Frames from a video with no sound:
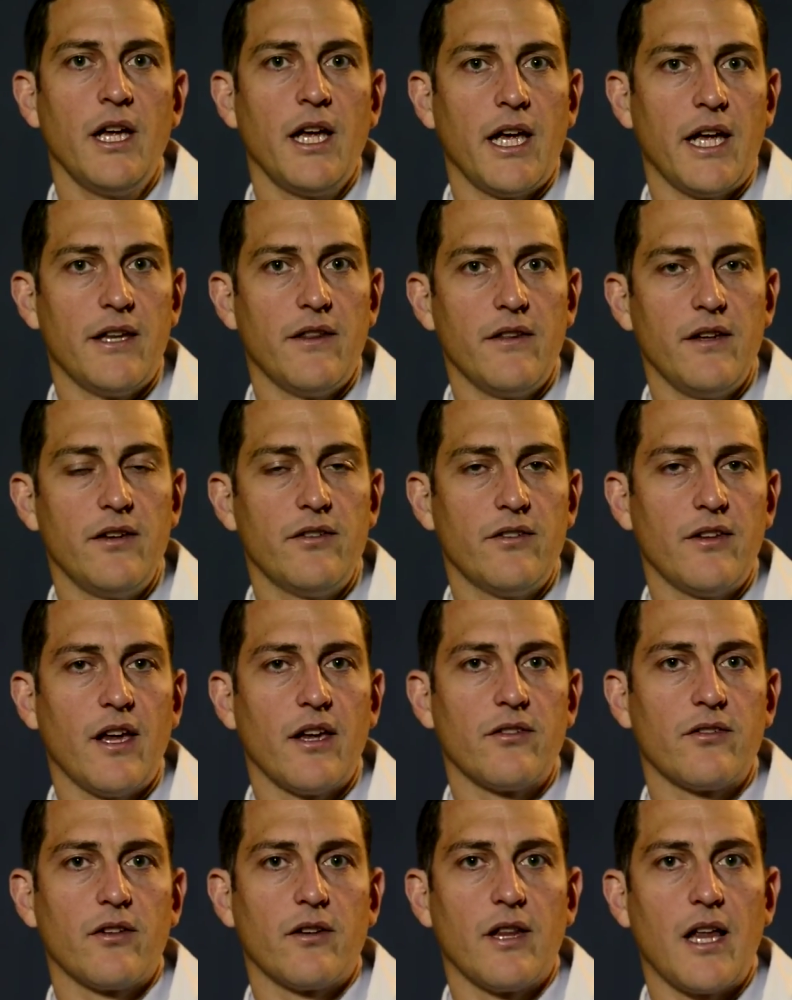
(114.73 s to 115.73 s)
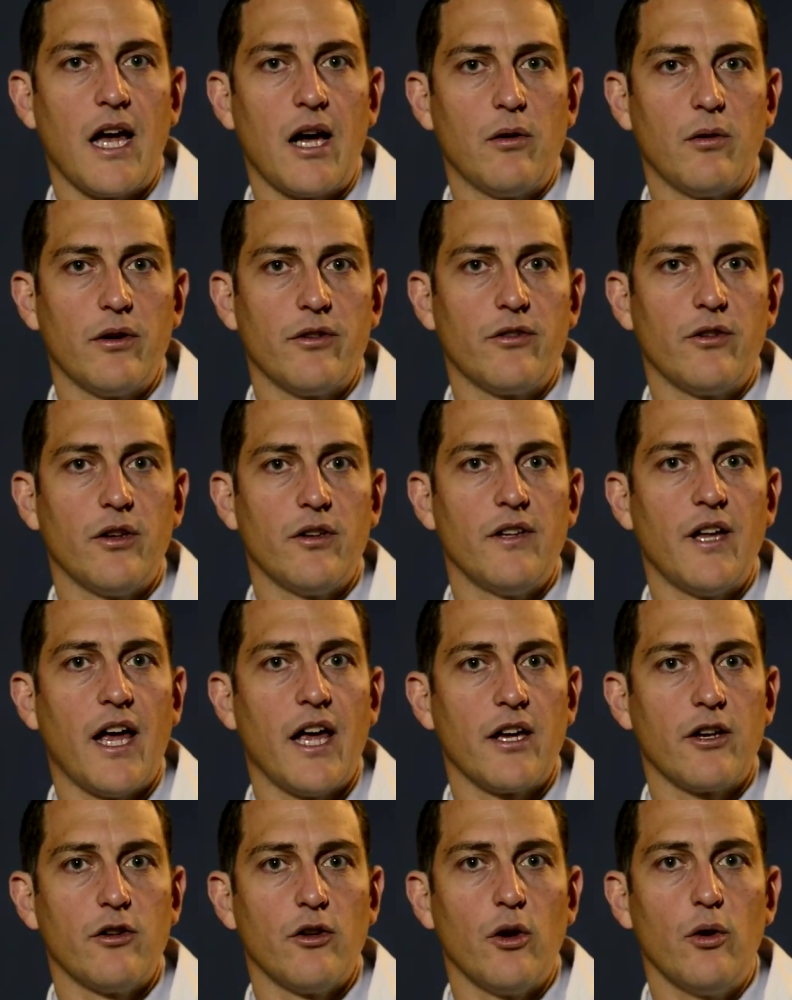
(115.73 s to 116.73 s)
And these tests allow us to
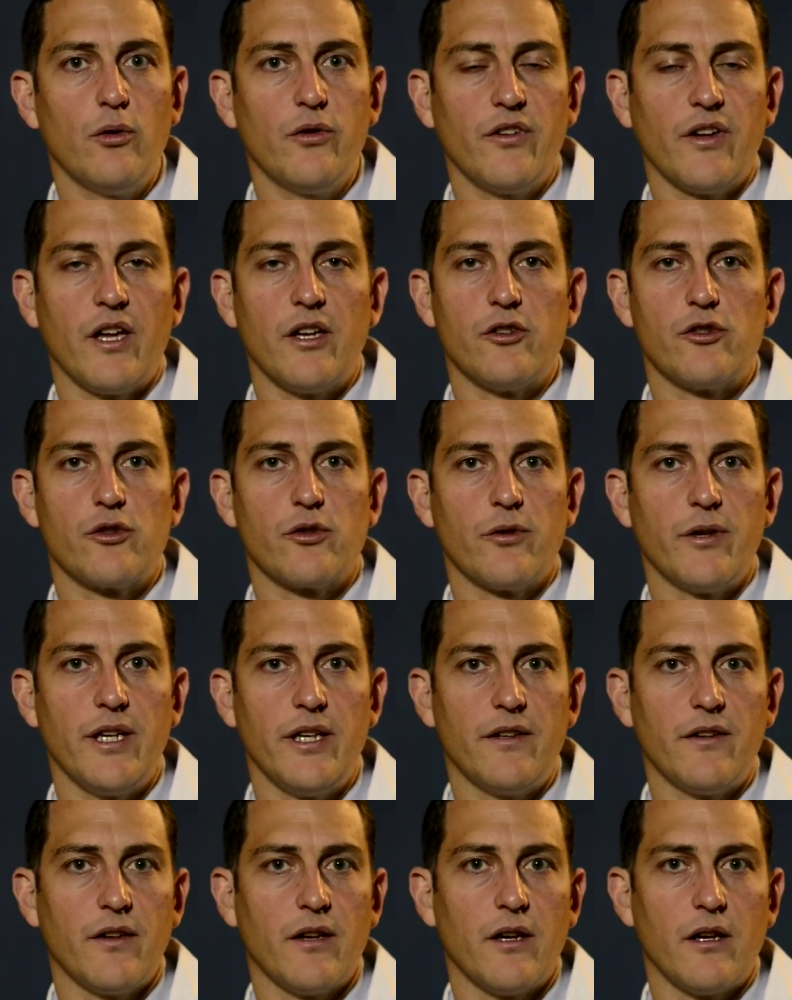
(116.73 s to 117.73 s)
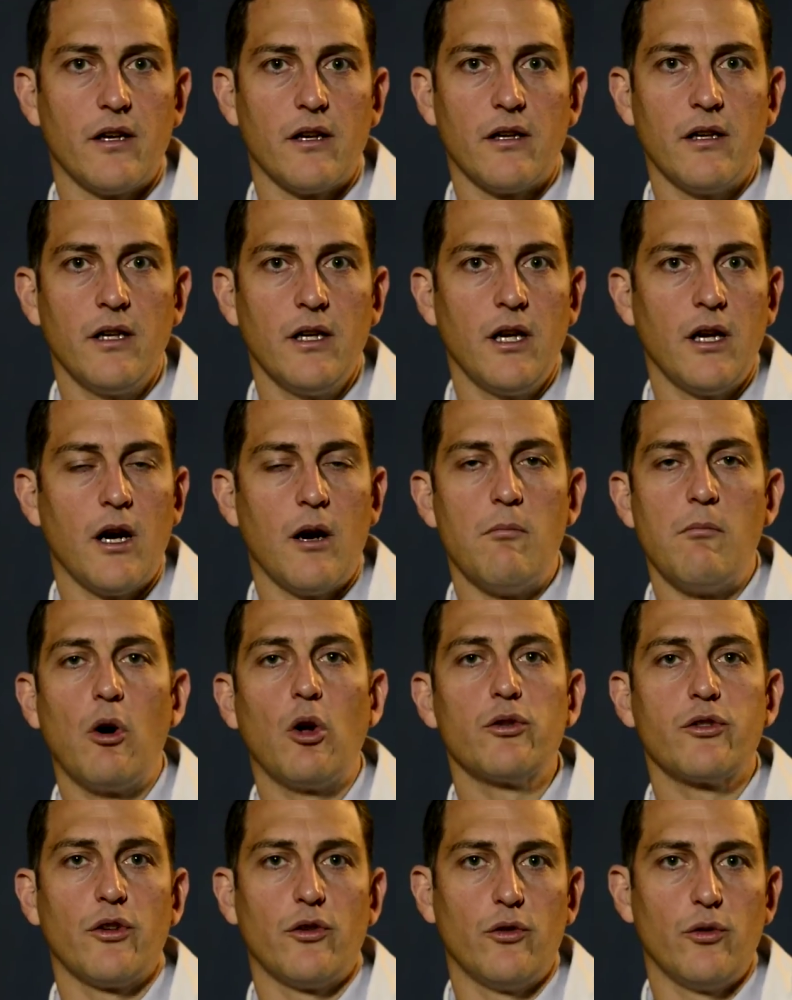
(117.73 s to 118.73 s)
diagnose and treat uh, a
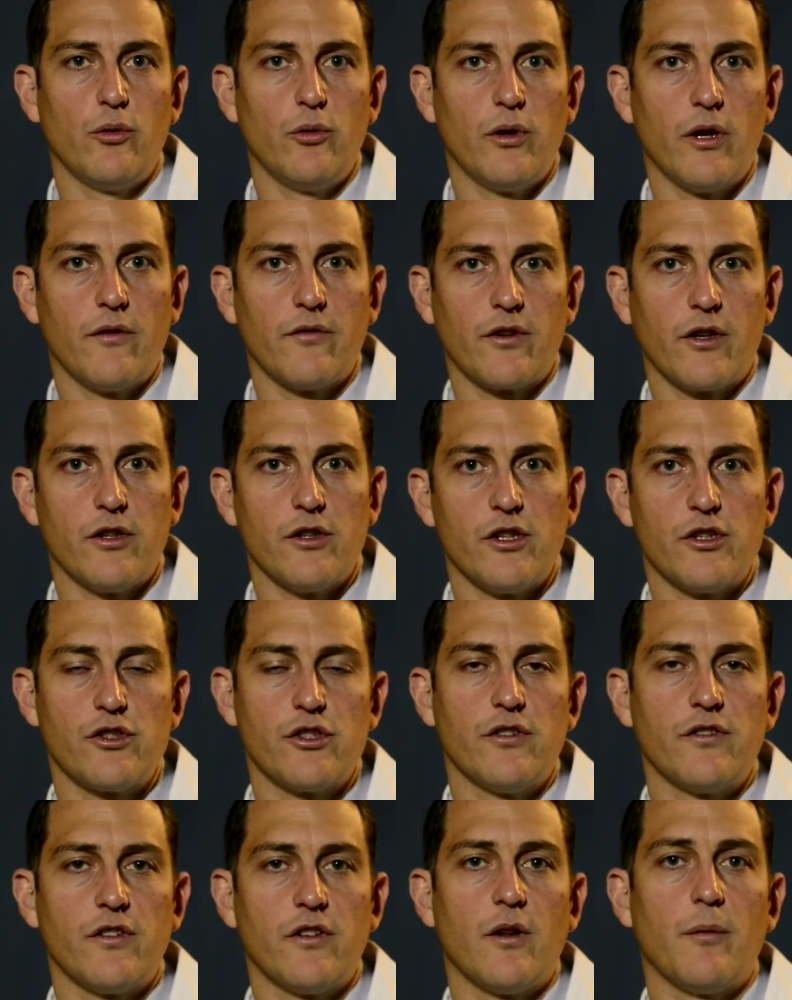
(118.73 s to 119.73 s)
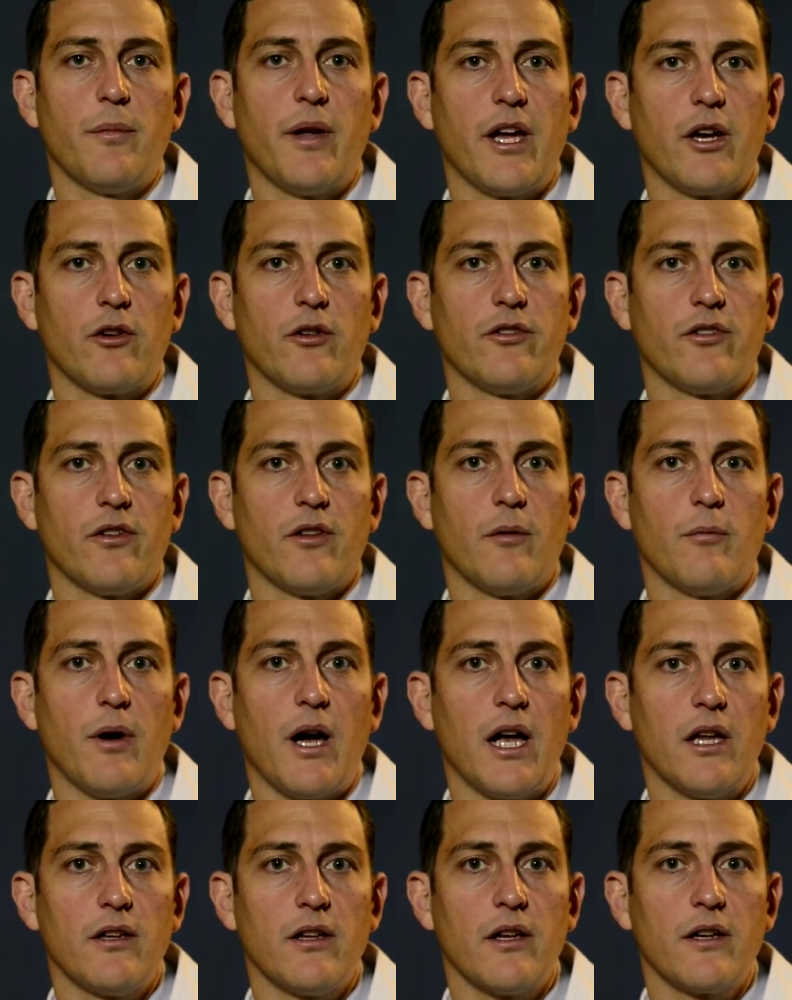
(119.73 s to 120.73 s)
multitude of conditions in the pancreas and the
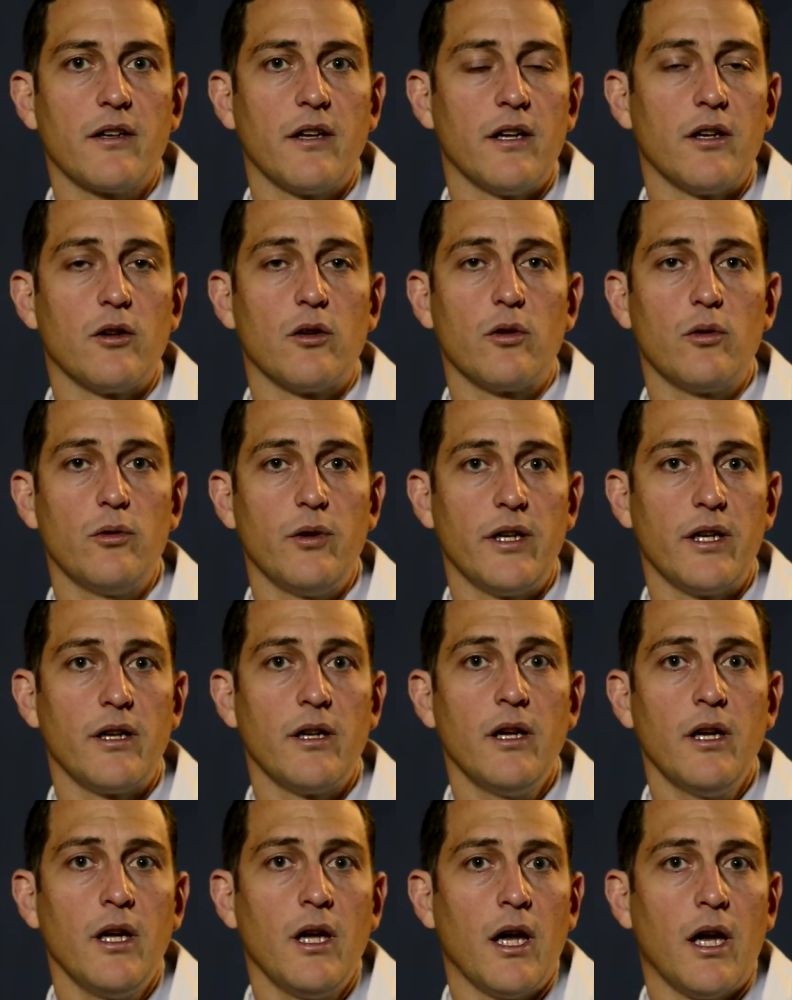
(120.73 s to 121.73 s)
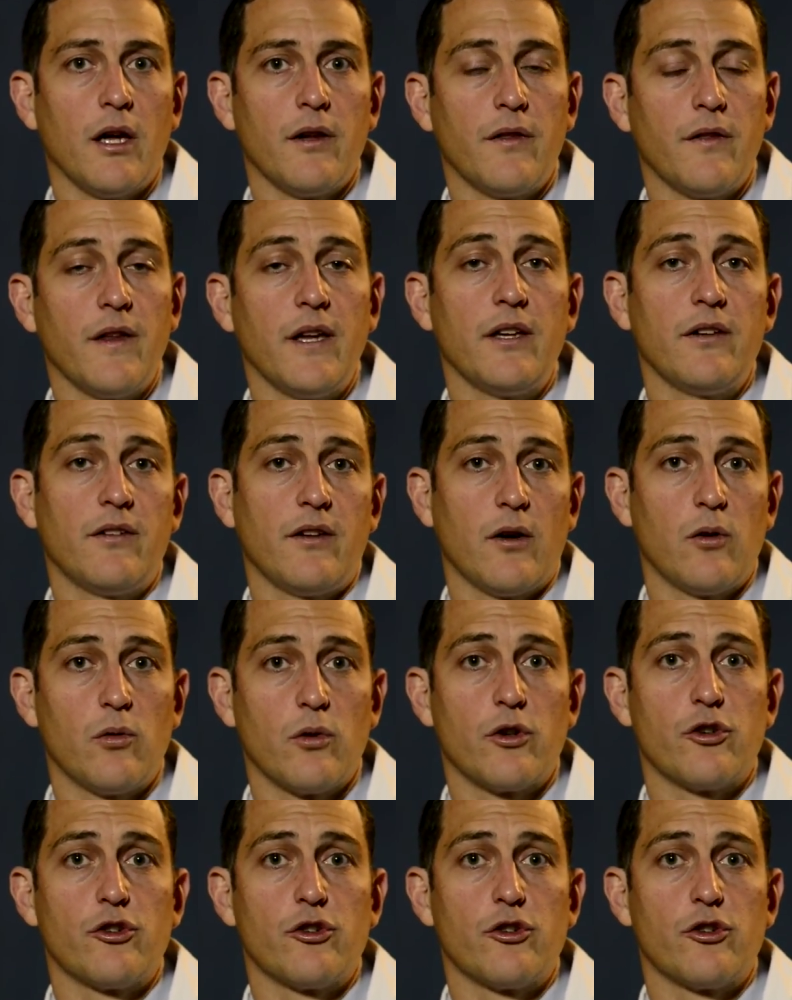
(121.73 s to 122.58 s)
bile duct, including uh, things that were